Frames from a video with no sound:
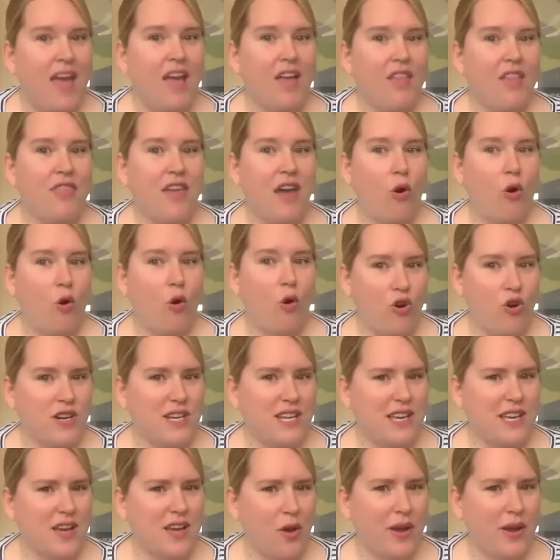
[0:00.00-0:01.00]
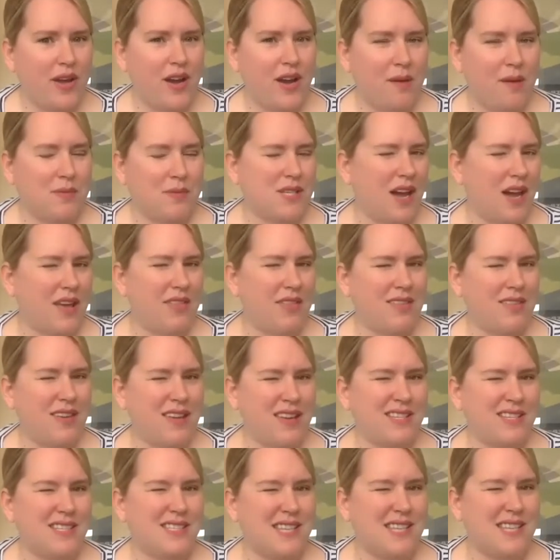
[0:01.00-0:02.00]
They're already going up to, I
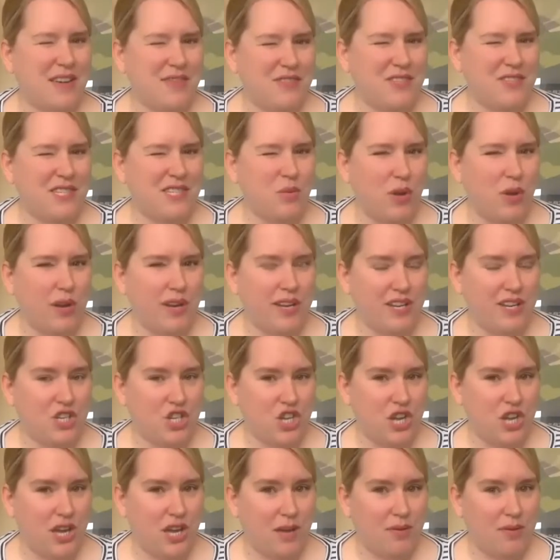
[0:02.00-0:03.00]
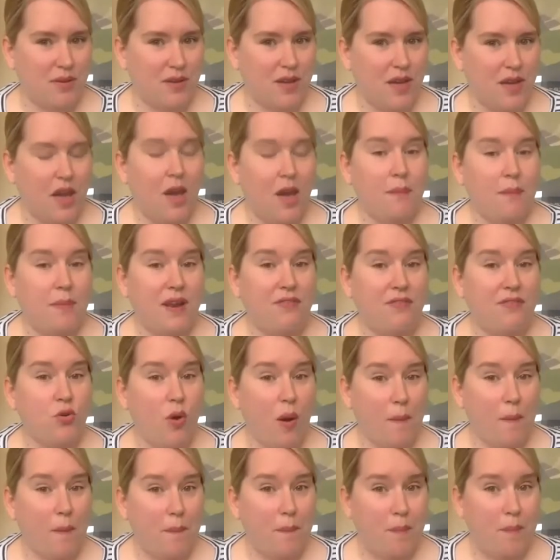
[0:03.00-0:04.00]
think, 71-inch hip. But if you
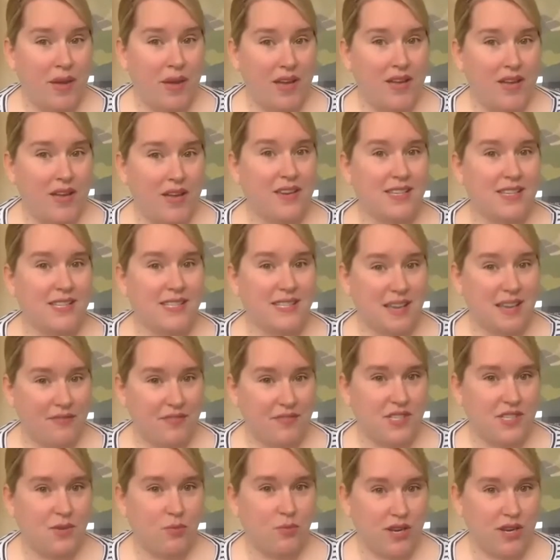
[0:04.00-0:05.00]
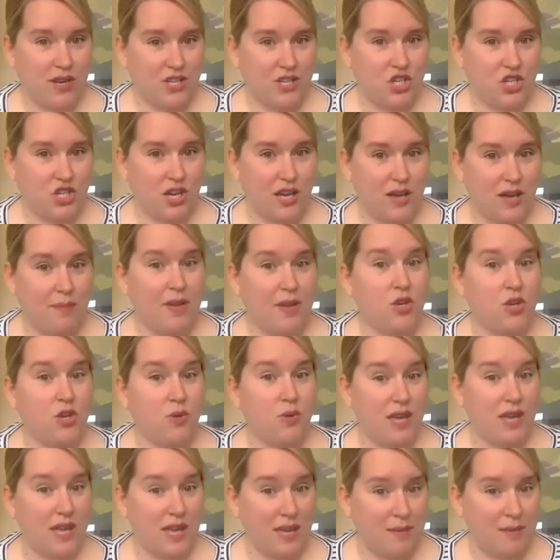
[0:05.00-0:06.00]
are bigger than a 71-inch hip and you
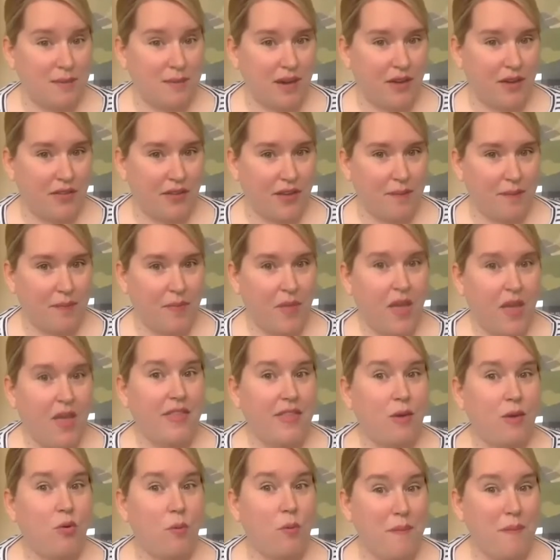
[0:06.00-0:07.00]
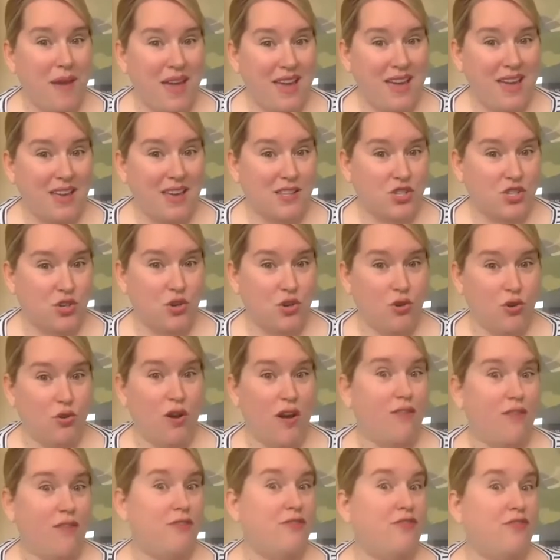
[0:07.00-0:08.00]
email them, they will make it to you
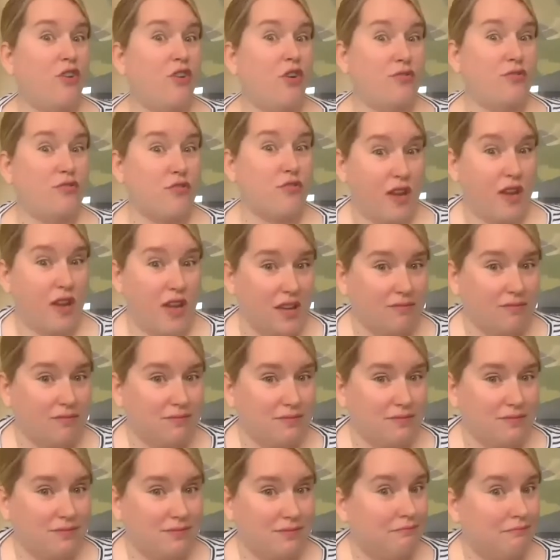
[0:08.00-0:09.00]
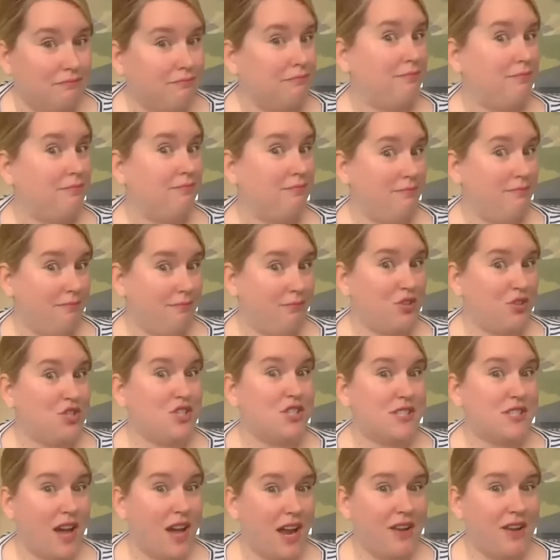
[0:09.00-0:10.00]
for free, which is
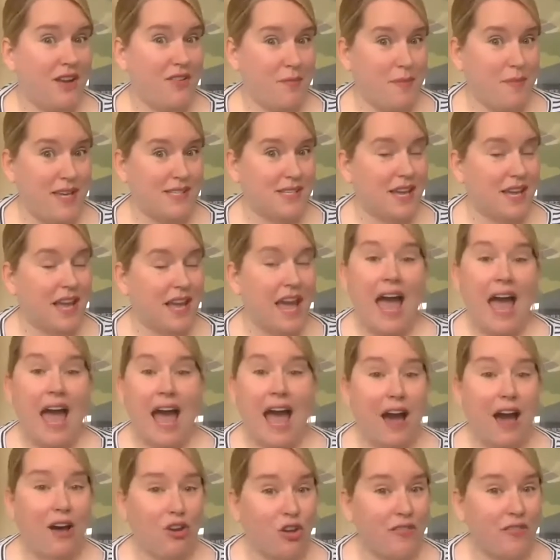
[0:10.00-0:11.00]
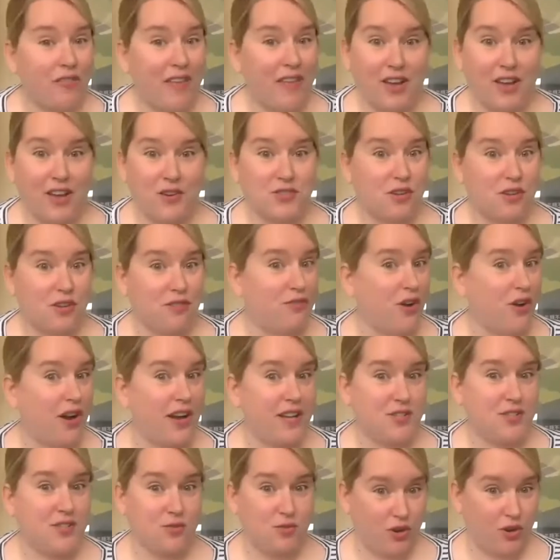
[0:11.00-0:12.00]
kind of amazing. How long that goes on for, I
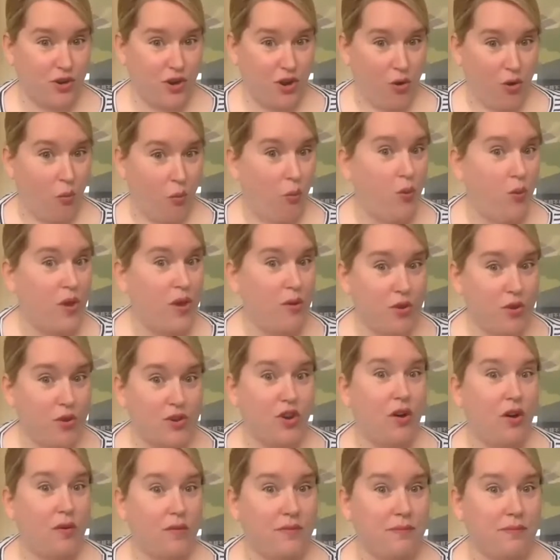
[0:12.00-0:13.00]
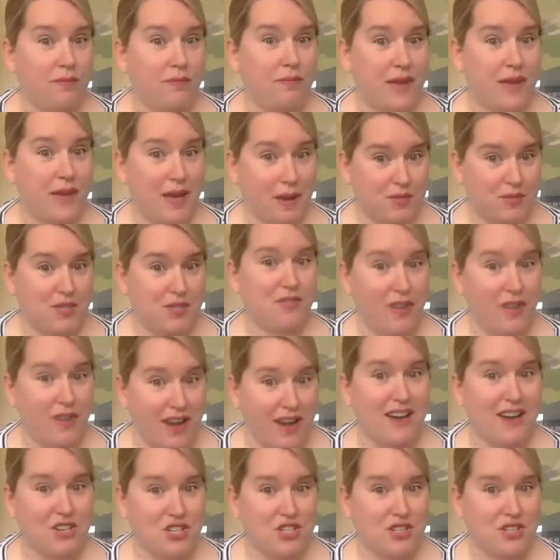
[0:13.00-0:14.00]
do not know. We would not be able to
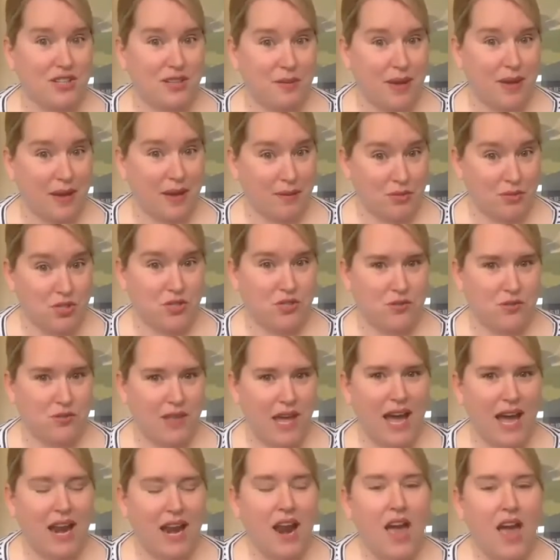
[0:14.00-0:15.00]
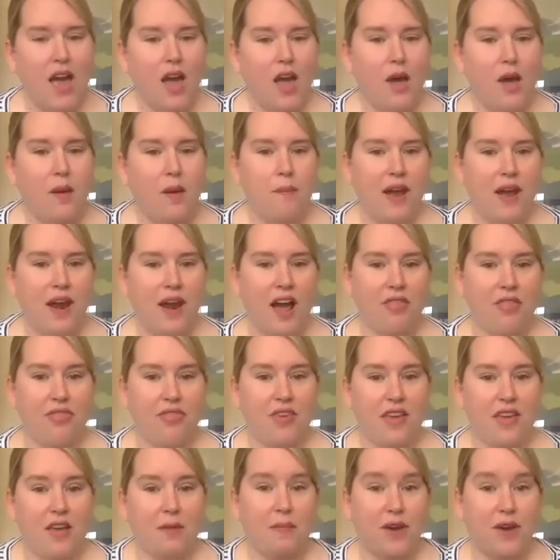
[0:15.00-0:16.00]
financially be able to do that. But I
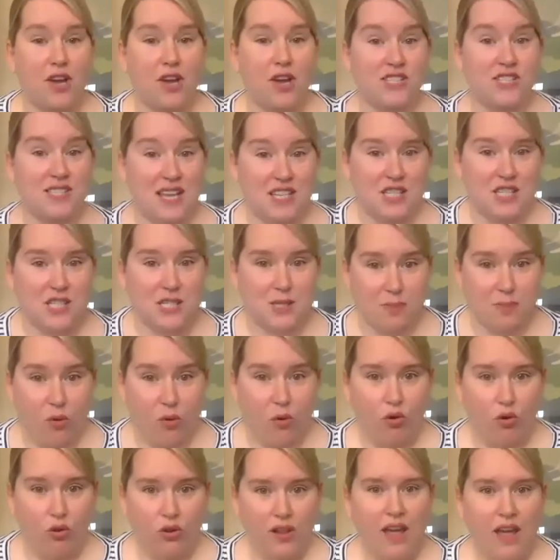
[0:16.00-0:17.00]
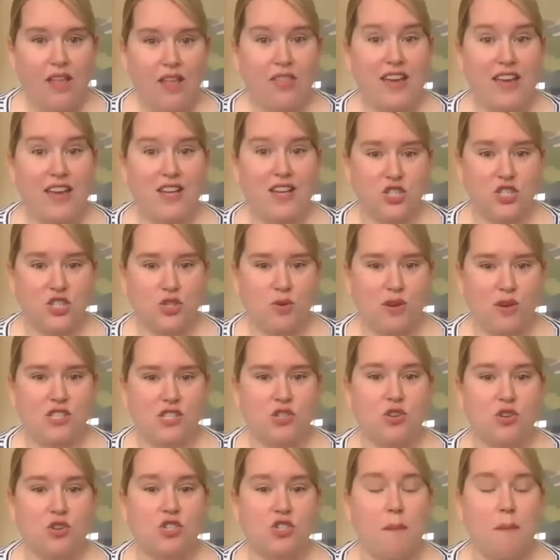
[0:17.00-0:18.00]
think because they're small, they can do it. So
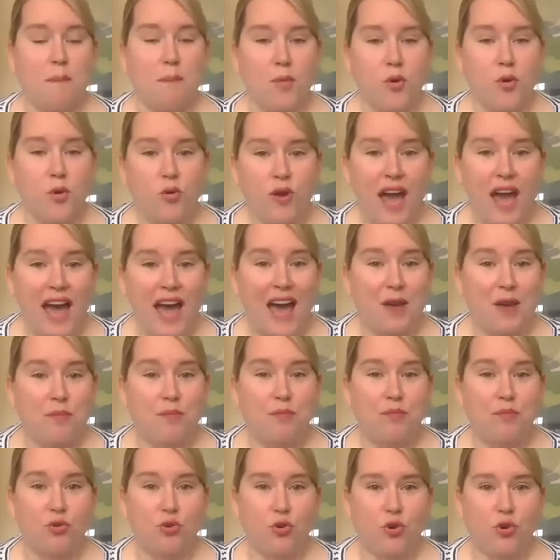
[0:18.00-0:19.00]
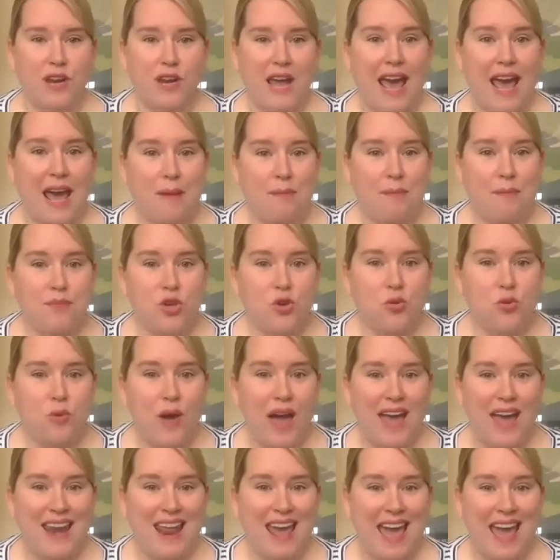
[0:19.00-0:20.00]
it's Muna and Broad,
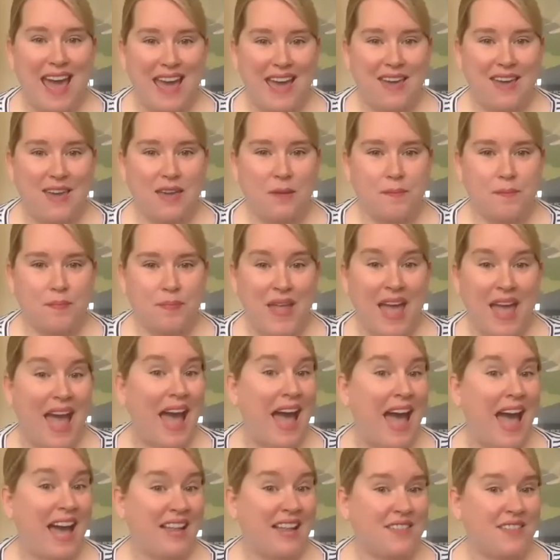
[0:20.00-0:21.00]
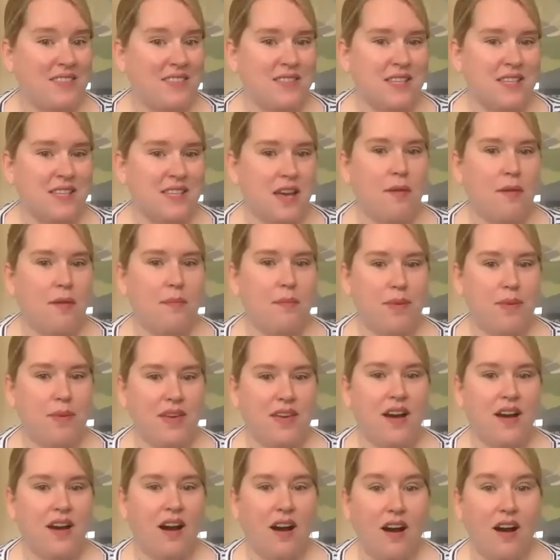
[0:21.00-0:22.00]
M-U-N-A and
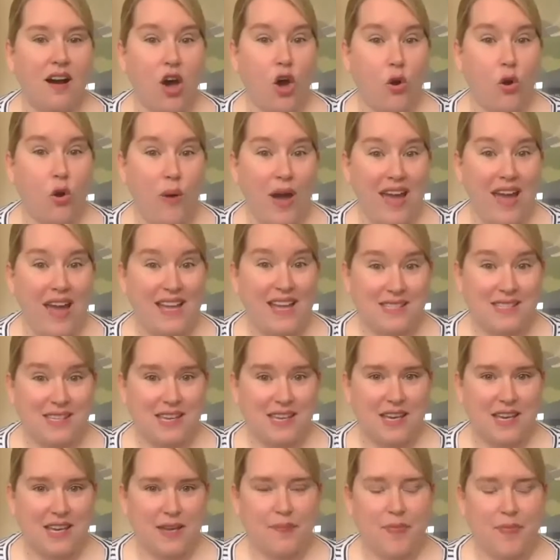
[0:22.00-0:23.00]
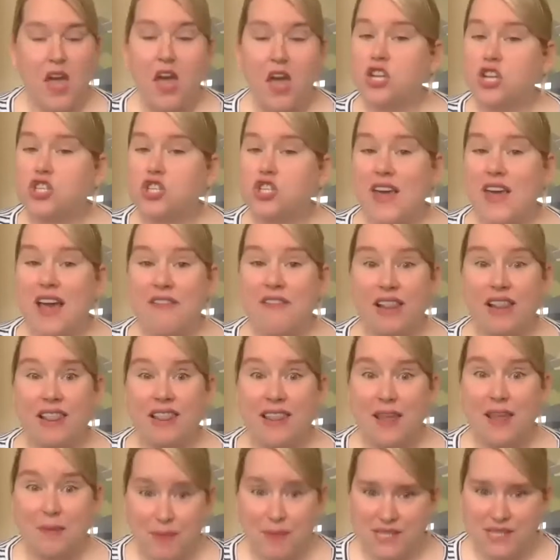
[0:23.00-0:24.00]
B-R-O-A-D. So they have a
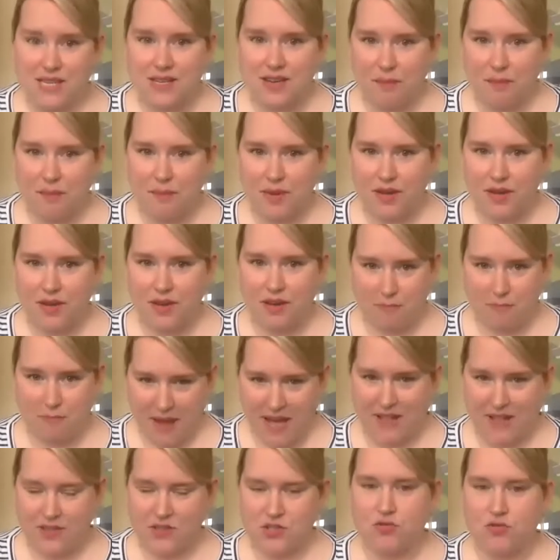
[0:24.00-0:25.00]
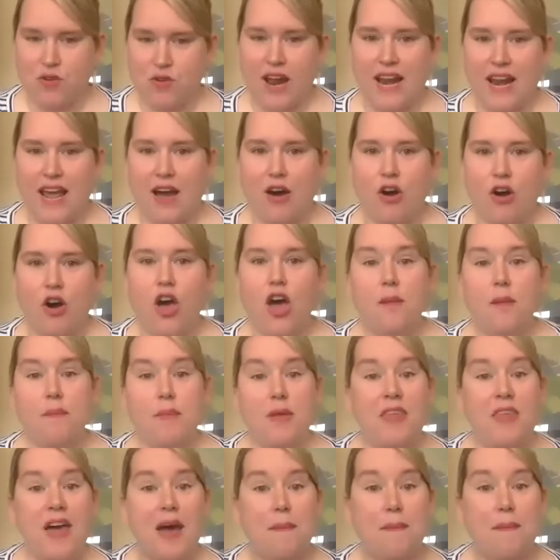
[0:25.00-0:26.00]
limited number of patterns right now,
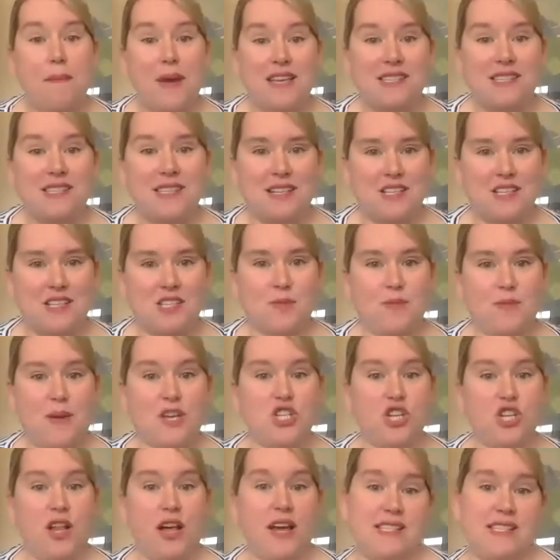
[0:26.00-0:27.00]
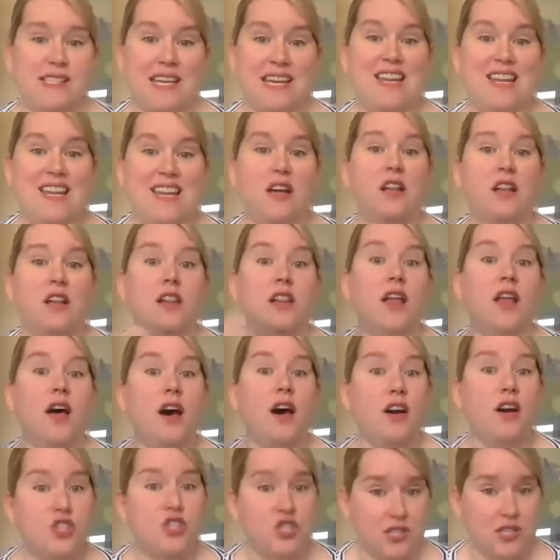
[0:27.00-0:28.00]
but they're basically specializing in
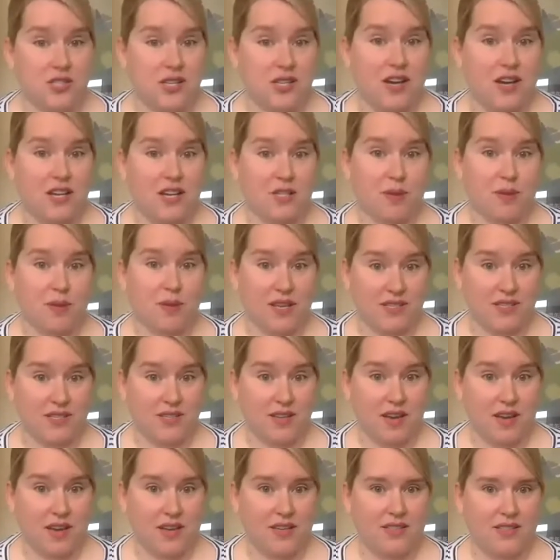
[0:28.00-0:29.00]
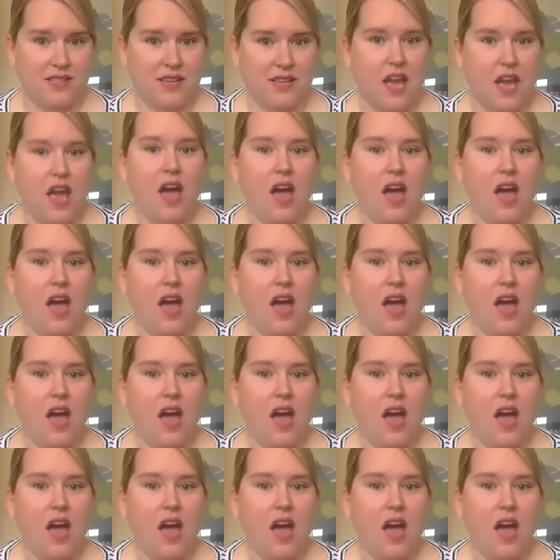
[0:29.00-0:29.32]
larger size plus size.